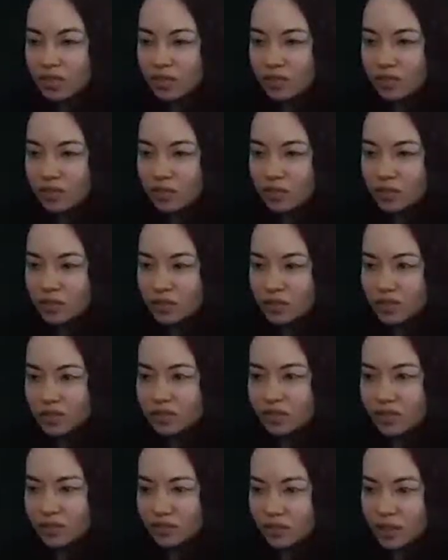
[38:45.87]
Carver
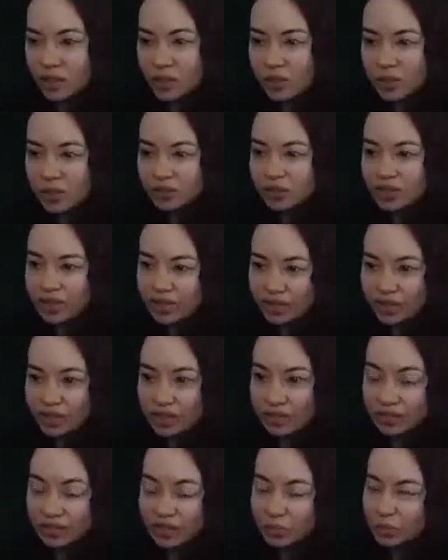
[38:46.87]
Overseer. I've never heard of a
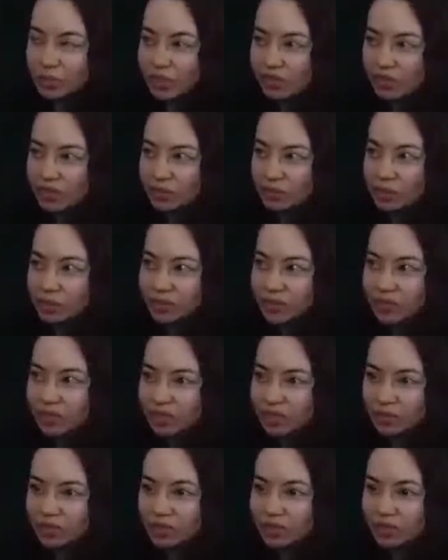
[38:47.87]
case of someone having to be
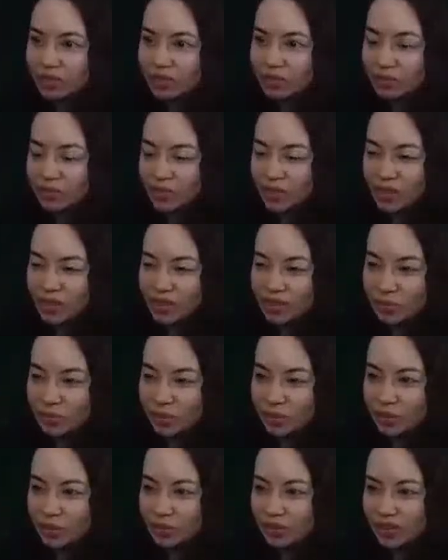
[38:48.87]
renamed, even if they had some
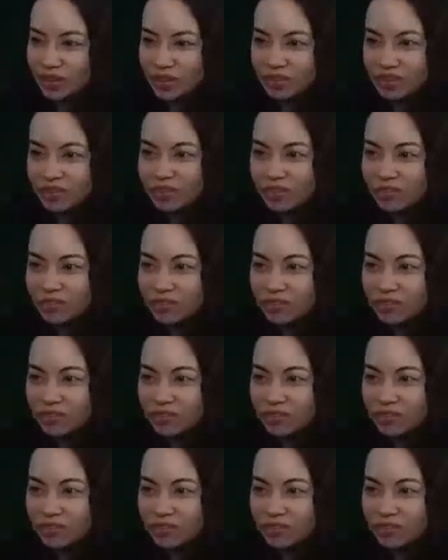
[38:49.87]
of those.